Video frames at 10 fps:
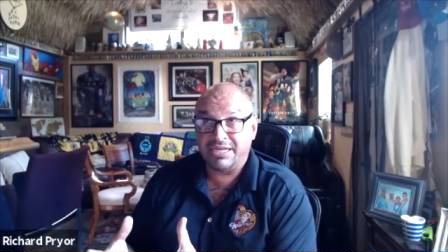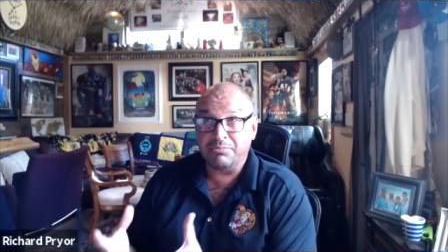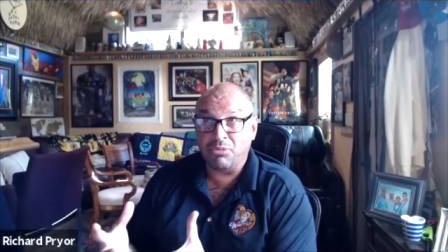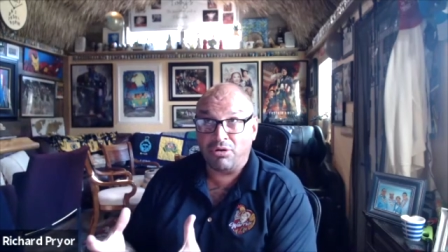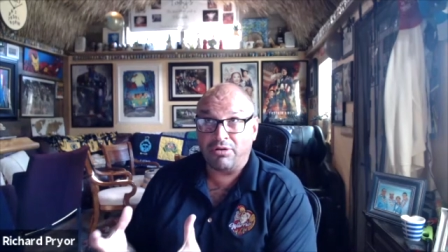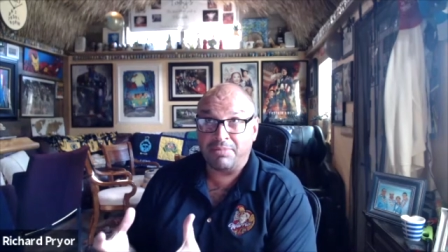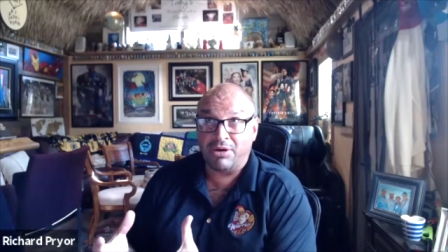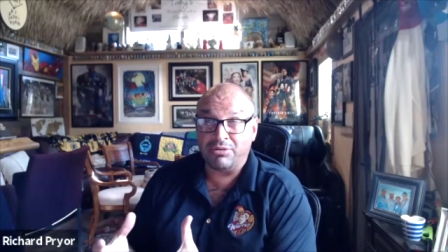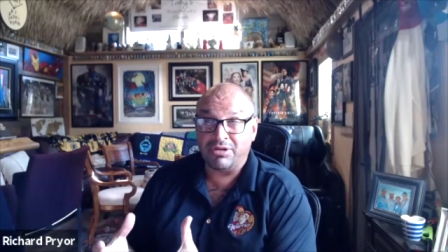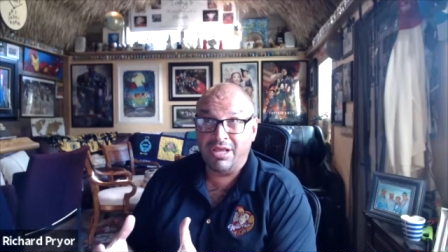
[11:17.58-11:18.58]
more
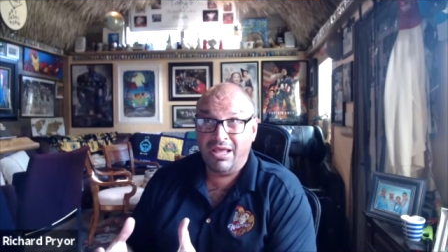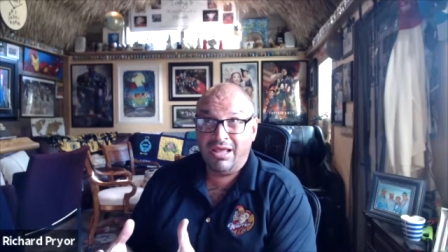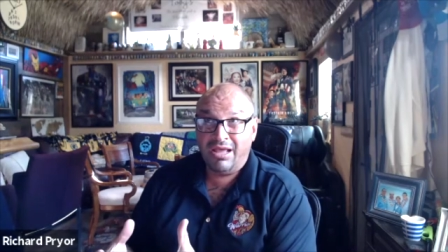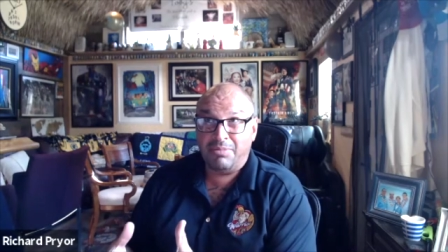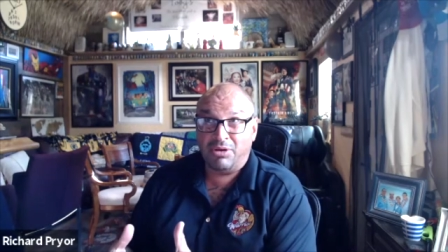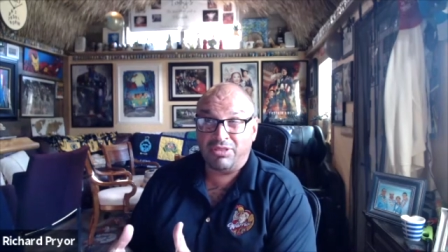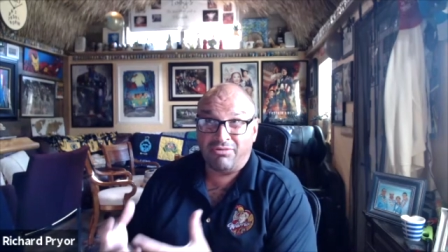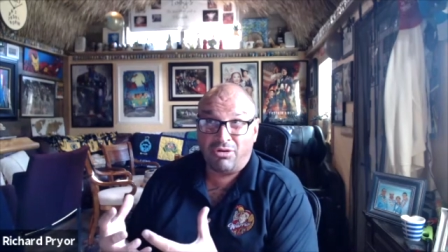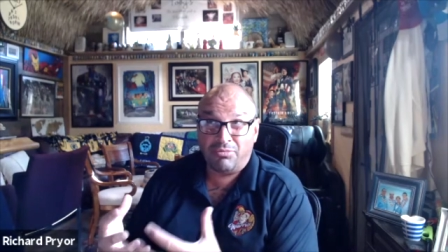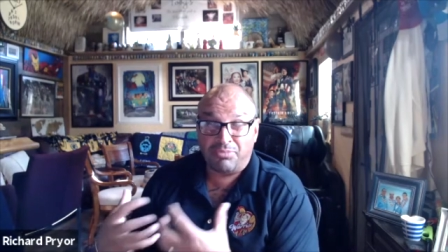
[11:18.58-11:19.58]
about their
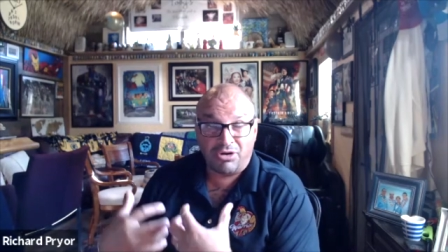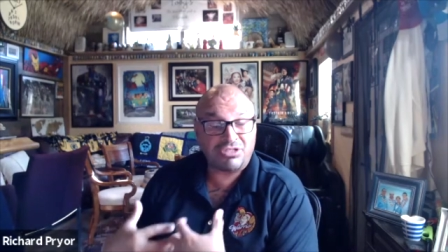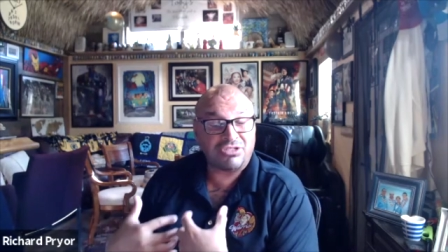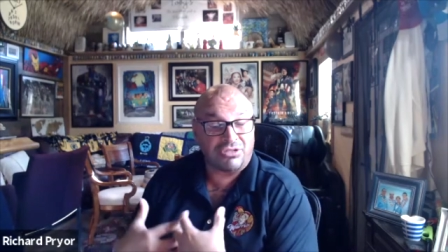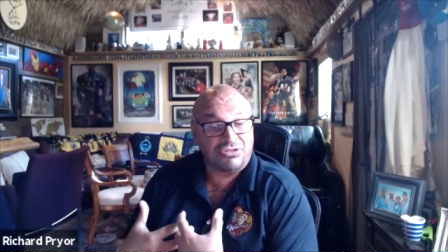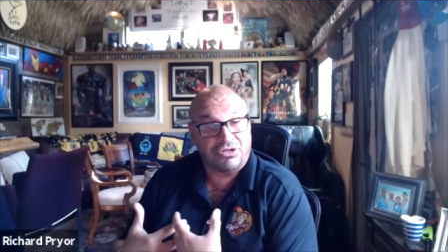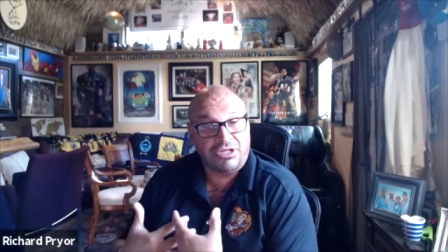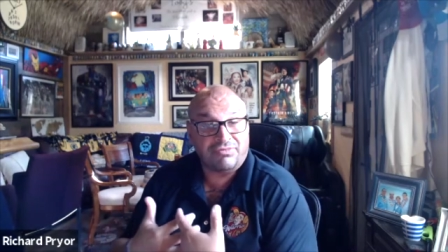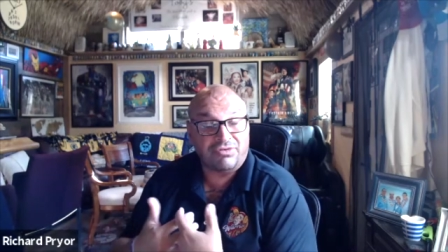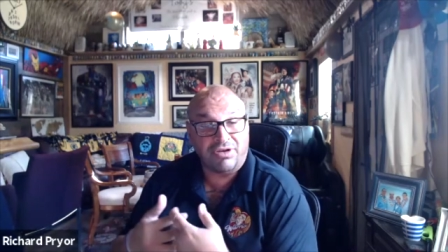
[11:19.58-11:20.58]
own personal journey
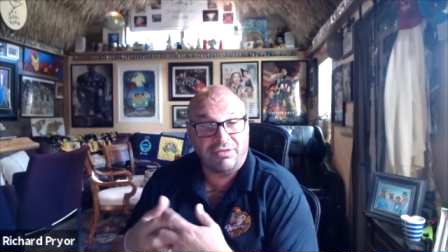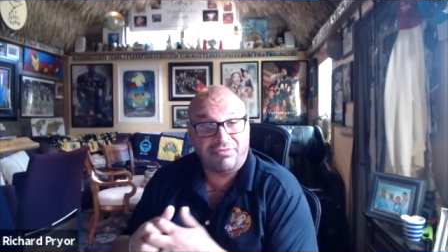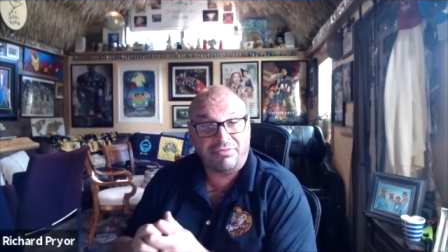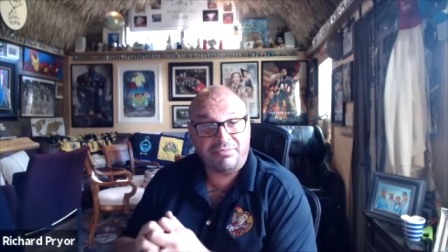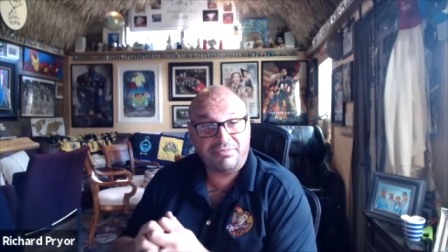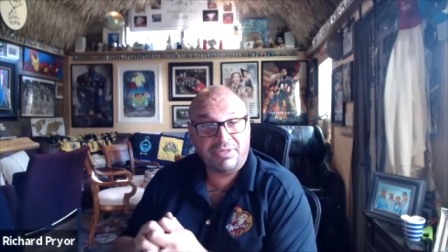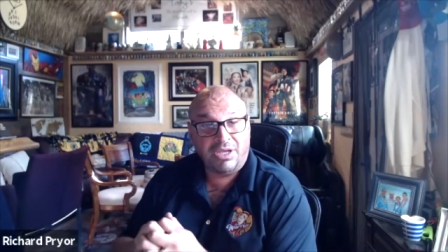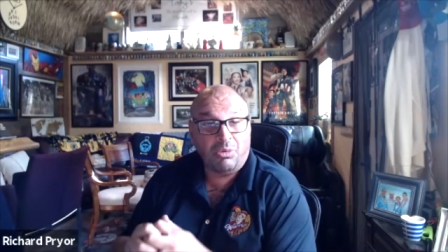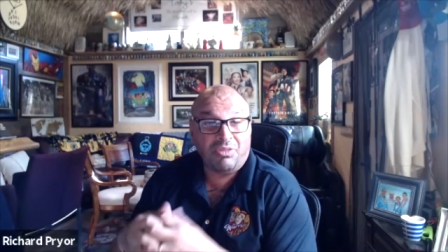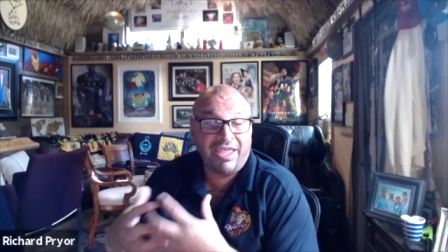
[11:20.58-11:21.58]
of grief
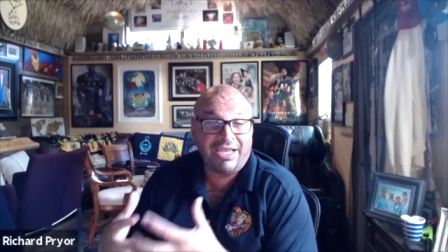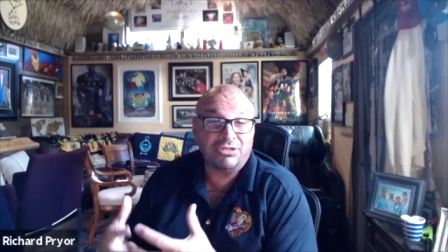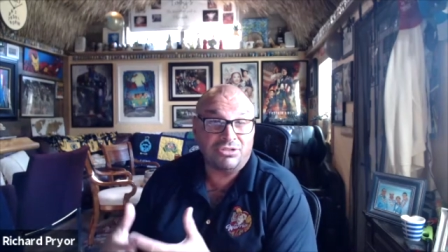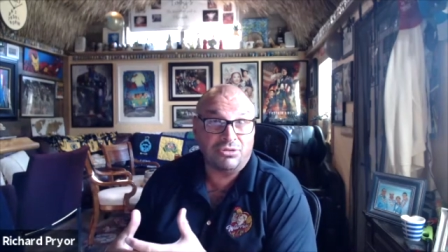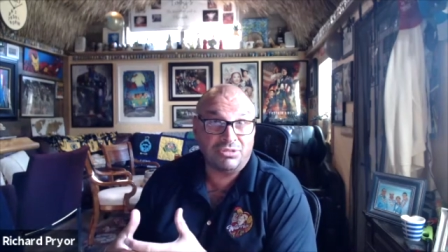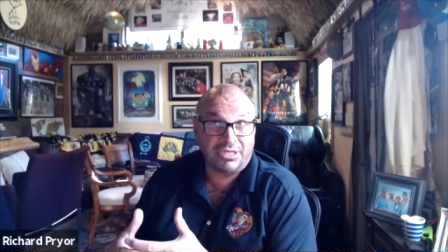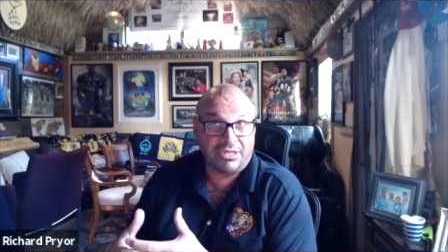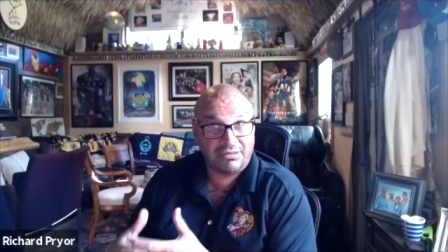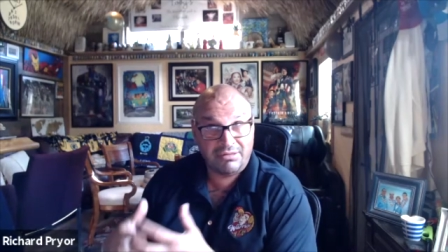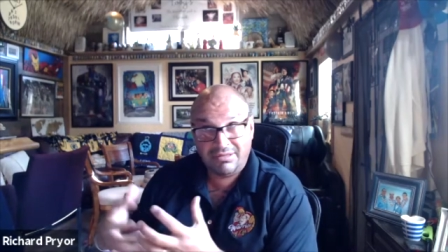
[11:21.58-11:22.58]
and what they can do to
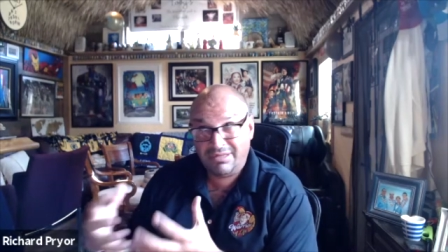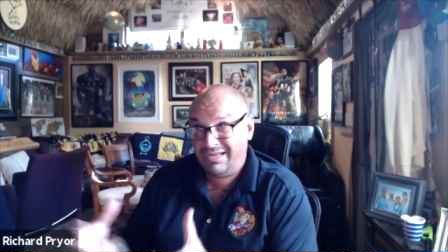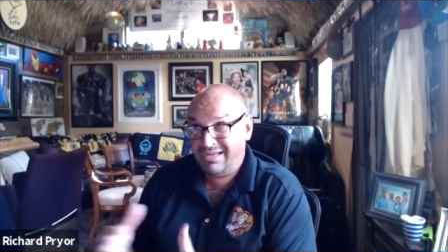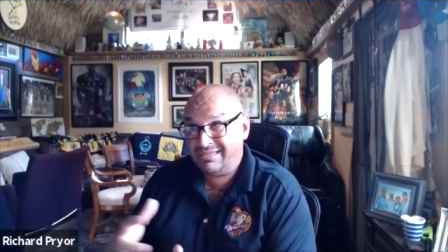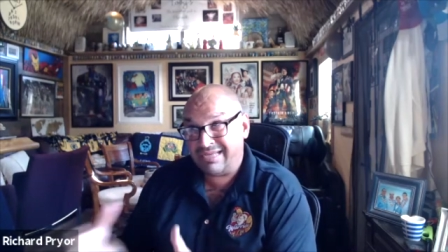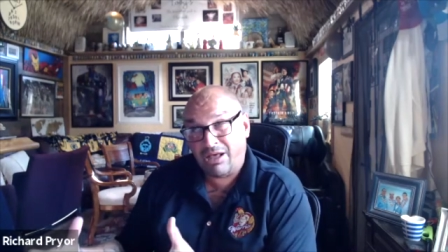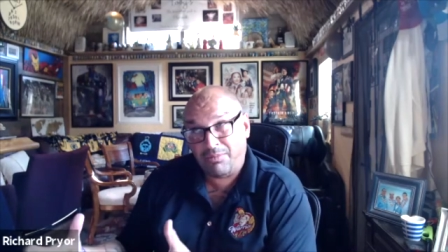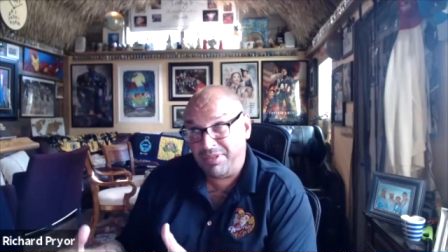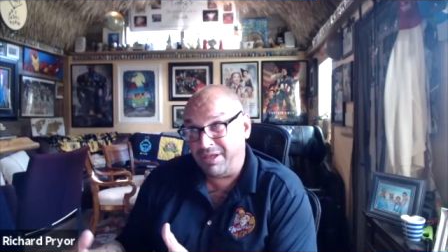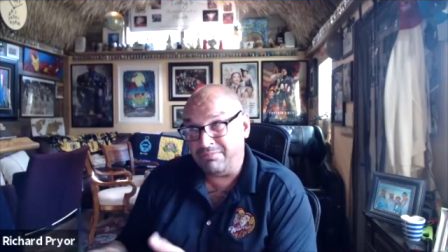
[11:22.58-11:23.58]

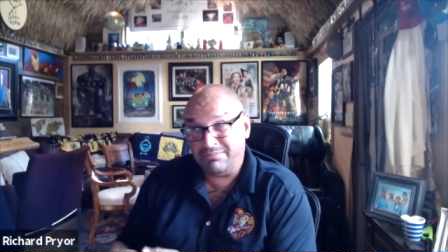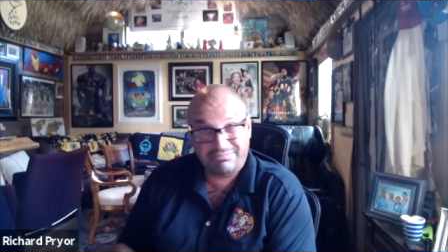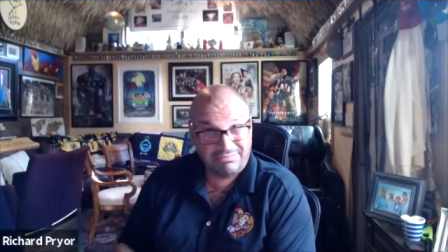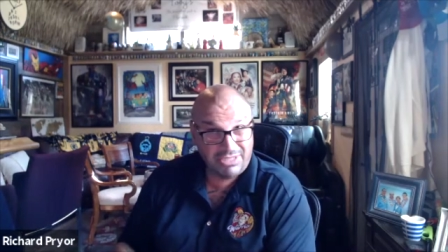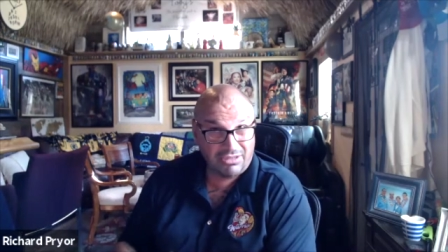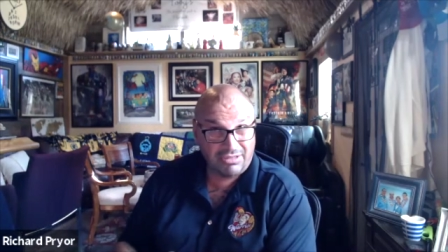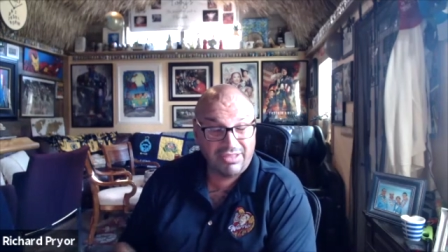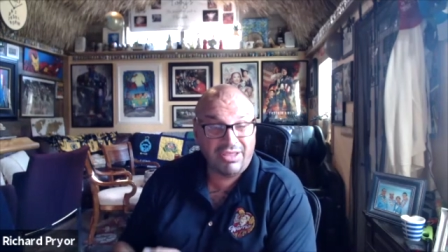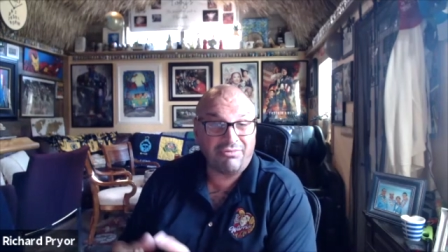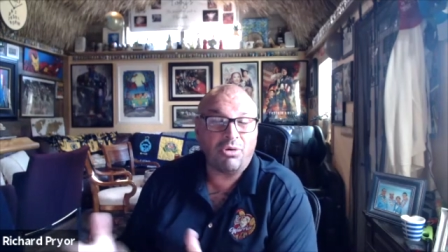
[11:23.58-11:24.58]
help them, in
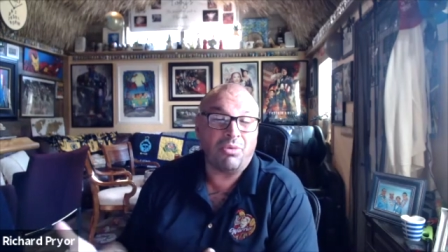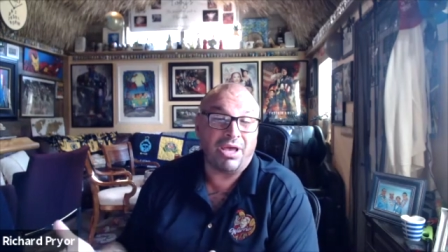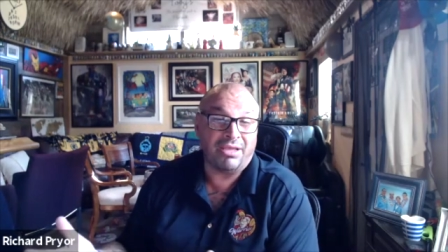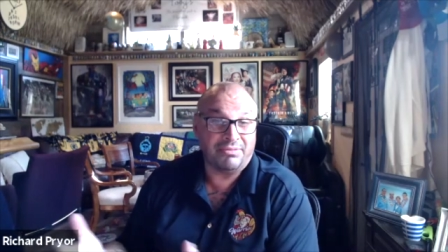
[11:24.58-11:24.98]
their own way.